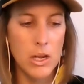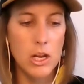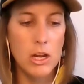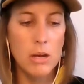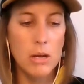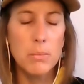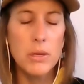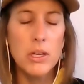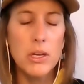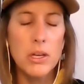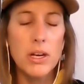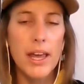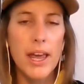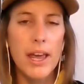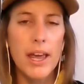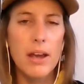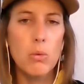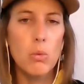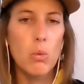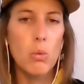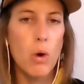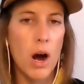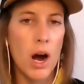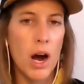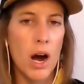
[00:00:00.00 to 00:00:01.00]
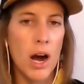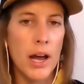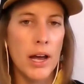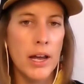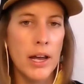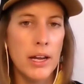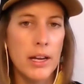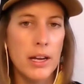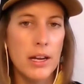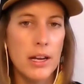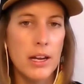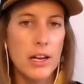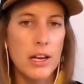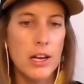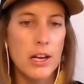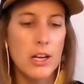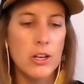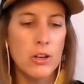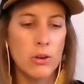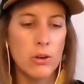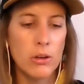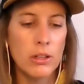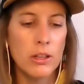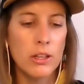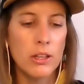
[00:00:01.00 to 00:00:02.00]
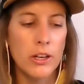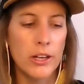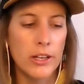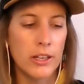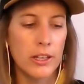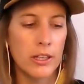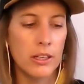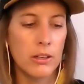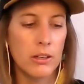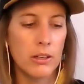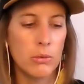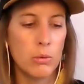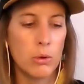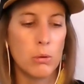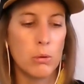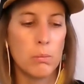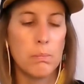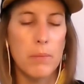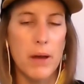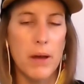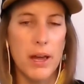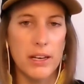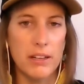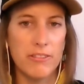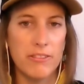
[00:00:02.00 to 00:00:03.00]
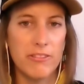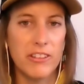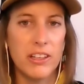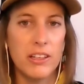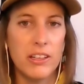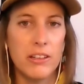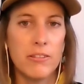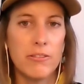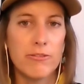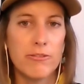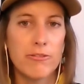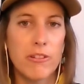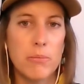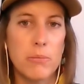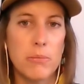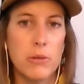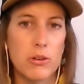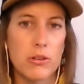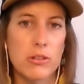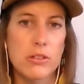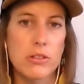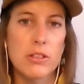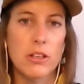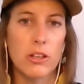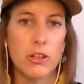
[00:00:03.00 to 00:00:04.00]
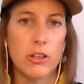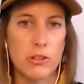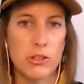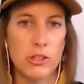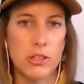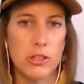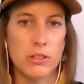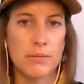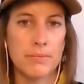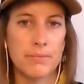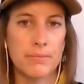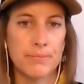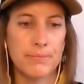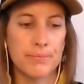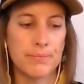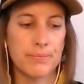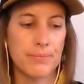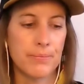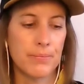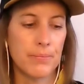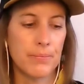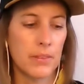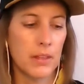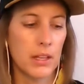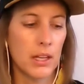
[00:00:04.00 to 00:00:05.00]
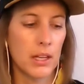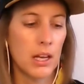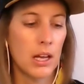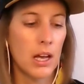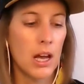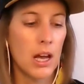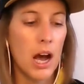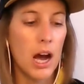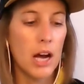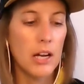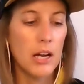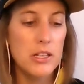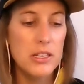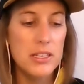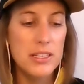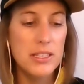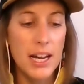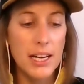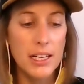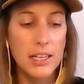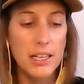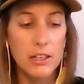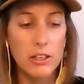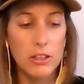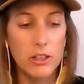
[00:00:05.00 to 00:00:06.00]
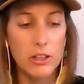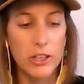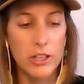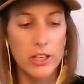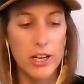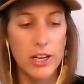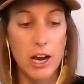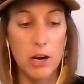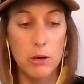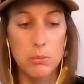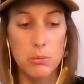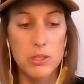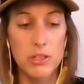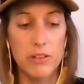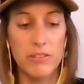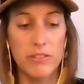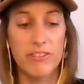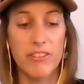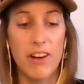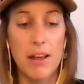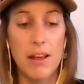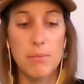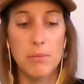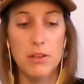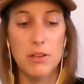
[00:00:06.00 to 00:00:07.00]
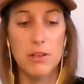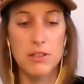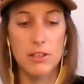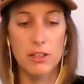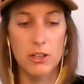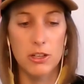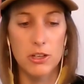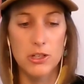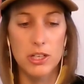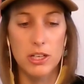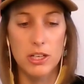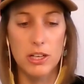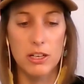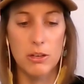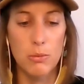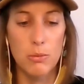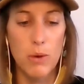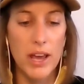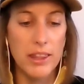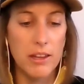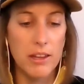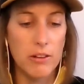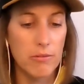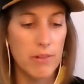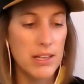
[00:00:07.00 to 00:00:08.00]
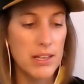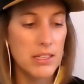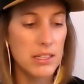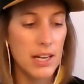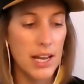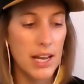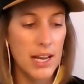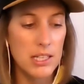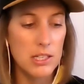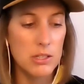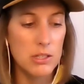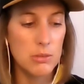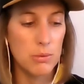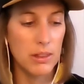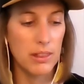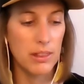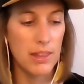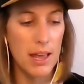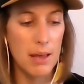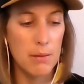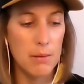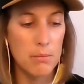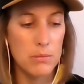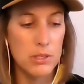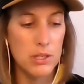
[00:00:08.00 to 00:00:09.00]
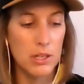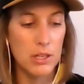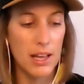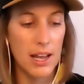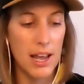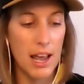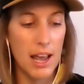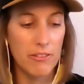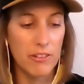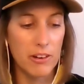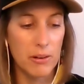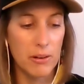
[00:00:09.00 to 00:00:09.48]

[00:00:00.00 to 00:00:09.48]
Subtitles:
Communicate why your learner will benefit from your solution. Understanding your learner helps you frame the solution in a way that resonates with them so they